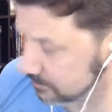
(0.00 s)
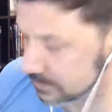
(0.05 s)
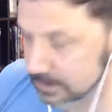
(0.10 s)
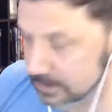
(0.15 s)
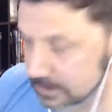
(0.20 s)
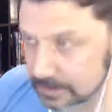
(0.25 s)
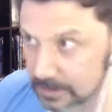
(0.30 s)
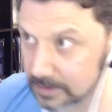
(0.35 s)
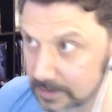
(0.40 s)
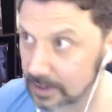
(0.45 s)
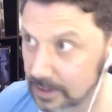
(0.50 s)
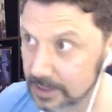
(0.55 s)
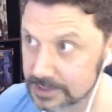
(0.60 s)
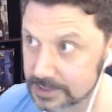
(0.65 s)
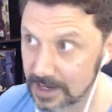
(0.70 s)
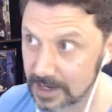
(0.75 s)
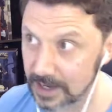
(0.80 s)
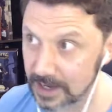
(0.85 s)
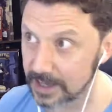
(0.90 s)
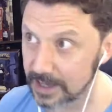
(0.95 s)
Oh, ah, gosh,
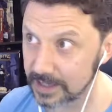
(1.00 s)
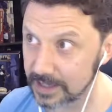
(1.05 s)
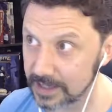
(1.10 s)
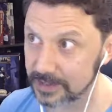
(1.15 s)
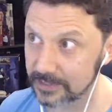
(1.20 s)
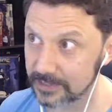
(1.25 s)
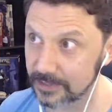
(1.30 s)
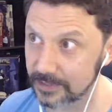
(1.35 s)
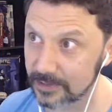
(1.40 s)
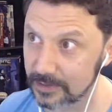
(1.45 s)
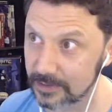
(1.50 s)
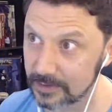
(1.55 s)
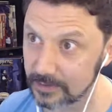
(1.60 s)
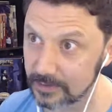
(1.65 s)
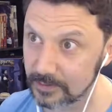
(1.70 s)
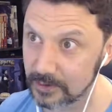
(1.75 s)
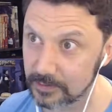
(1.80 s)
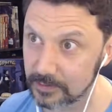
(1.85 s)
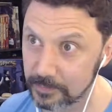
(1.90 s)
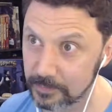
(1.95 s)
I, it's
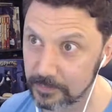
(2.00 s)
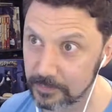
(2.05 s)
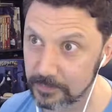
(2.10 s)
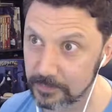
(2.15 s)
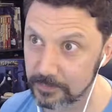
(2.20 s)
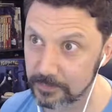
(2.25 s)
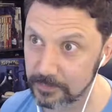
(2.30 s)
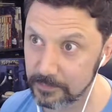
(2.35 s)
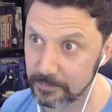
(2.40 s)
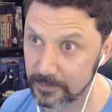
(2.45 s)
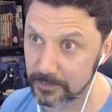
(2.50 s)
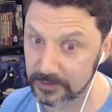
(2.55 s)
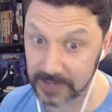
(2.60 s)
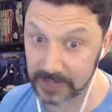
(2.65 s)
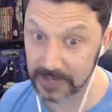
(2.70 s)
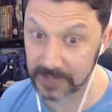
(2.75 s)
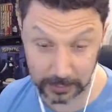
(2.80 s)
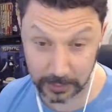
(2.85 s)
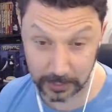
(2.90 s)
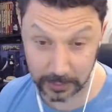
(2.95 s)
time
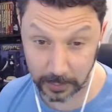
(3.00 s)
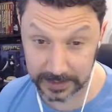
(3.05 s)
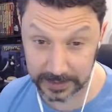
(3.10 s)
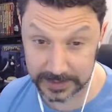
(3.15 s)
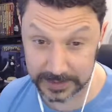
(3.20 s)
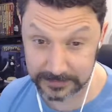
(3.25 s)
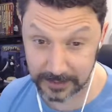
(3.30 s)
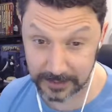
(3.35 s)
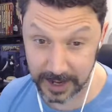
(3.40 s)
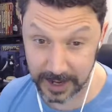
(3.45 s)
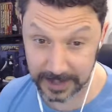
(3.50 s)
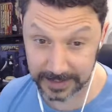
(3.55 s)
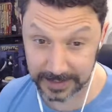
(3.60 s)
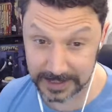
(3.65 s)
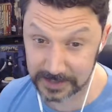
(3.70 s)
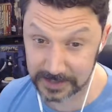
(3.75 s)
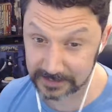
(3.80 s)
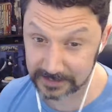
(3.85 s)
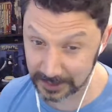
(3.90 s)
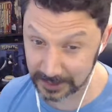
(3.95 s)
of recording is Friday. It's
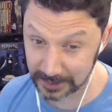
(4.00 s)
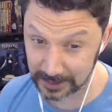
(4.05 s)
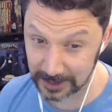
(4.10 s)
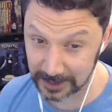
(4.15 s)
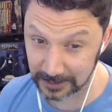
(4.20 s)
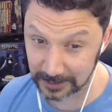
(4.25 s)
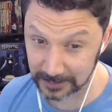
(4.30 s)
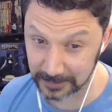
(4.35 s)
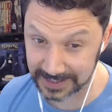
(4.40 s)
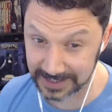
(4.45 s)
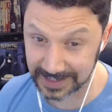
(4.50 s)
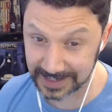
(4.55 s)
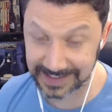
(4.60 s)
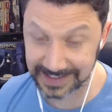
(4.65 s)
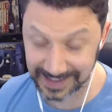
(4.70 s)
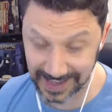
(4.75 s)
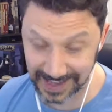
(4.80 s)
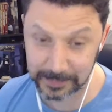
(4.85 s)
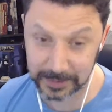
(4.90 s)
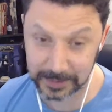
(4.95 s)
been a very long week. I
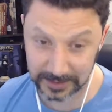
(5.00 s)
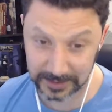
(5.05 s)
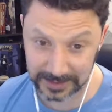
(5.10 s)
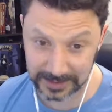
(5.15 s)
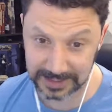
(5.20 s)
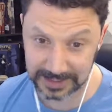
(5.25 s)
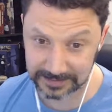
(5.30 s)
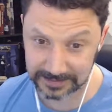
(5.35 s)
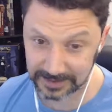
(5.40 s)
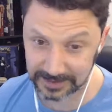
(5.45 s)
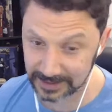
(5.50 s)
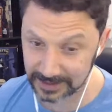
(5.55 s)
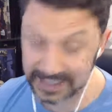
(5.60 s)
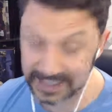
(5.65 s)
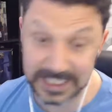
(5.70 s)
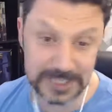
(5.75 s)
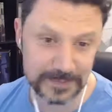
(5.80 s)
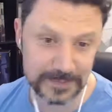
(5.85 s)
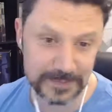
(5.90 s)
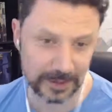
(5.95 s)
can't believe
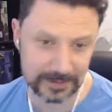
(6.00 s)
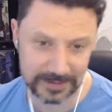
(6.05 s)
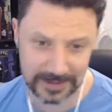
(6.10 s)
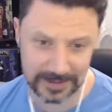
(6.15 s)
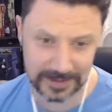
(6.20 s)
Innsmouth.